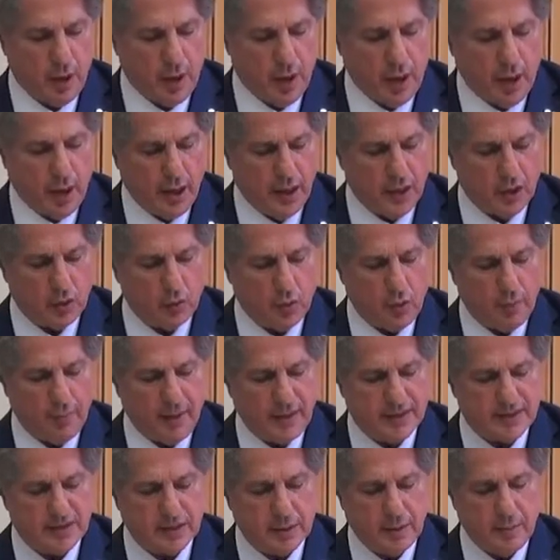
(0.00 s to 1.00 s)
Here we
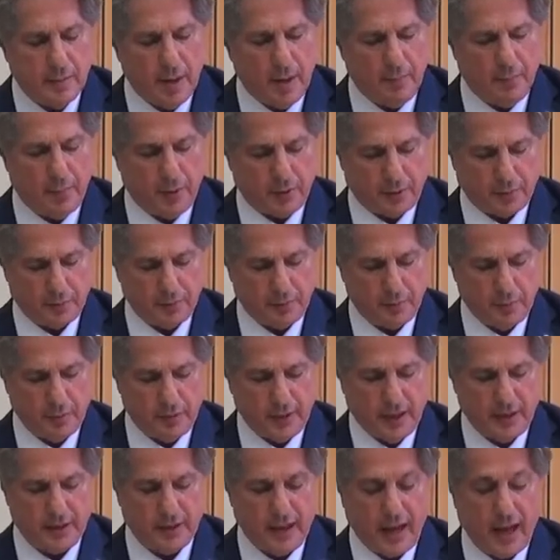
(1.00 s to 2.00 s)
must remember
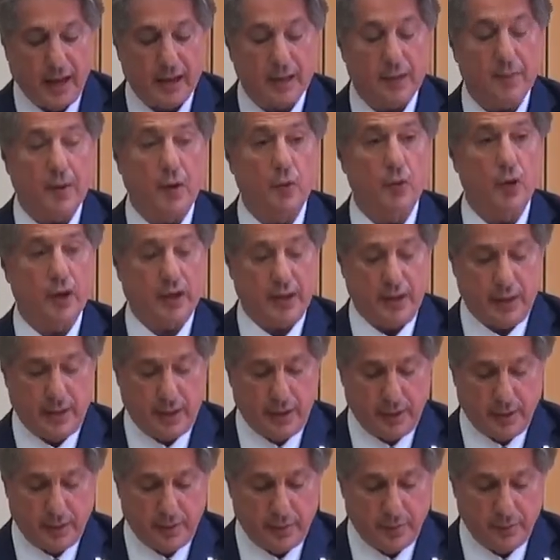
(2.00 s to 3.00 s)
that the Arab
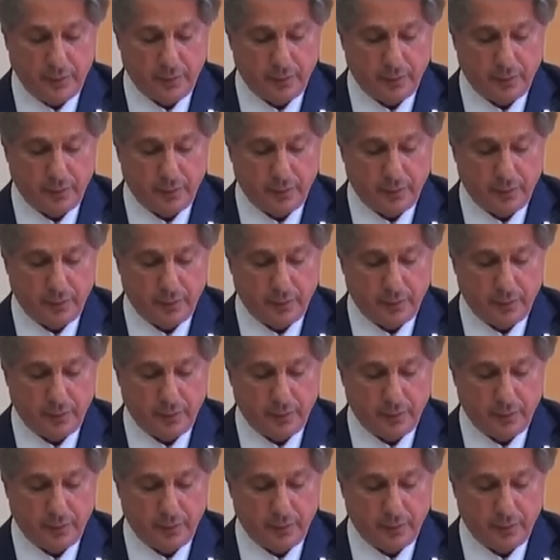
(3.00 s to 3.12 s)
awakening